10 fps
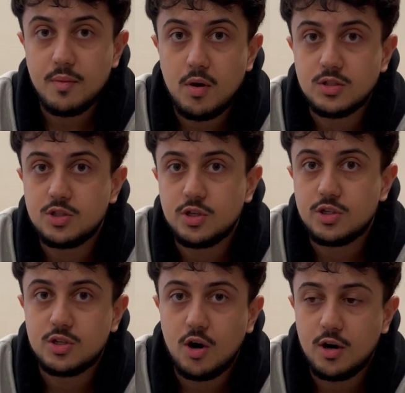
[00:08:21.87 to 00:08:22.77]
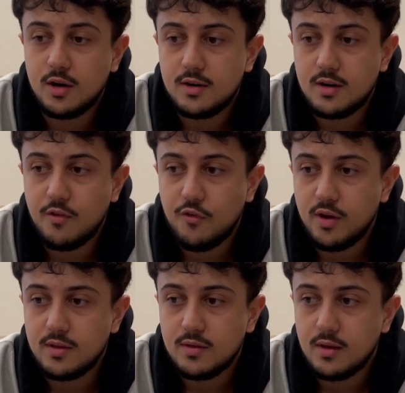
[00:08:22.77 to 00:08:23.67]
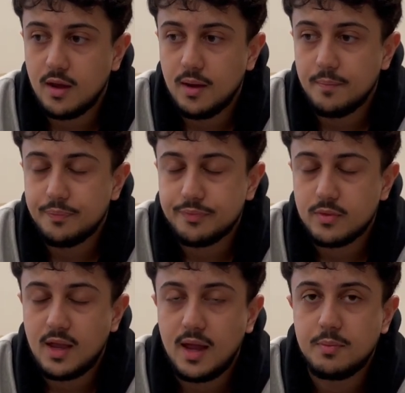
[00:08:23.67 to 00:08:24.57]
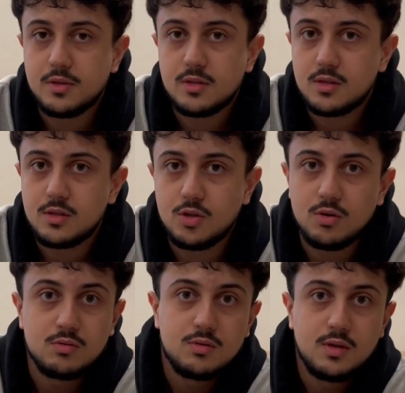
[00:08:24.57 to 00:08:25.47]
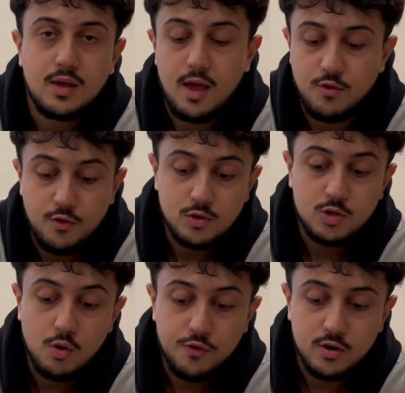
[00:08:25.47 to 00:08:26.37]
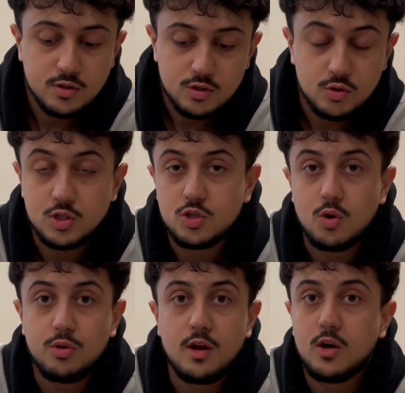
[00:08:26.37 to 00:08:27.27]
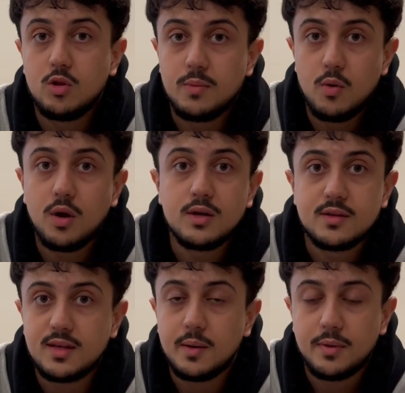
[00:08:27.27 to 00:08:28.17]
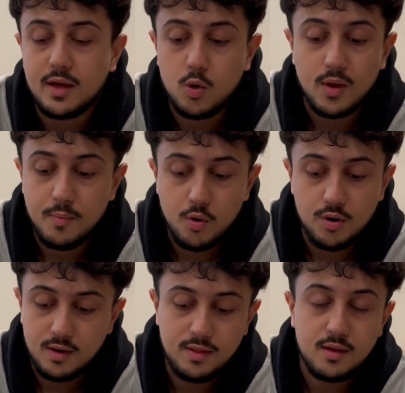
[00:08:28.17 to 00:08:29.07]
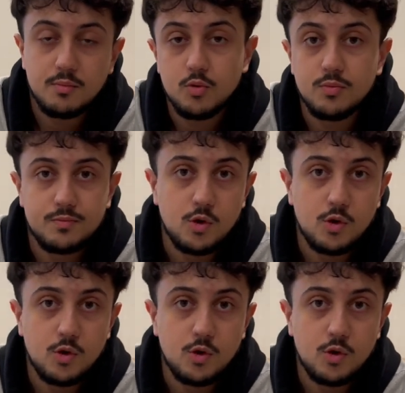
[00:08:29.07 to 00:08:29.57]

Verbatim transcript: monsters are different um, types. So if you're forced to go first, you can just go if there can only be one, set up like a quick board, and then boom, you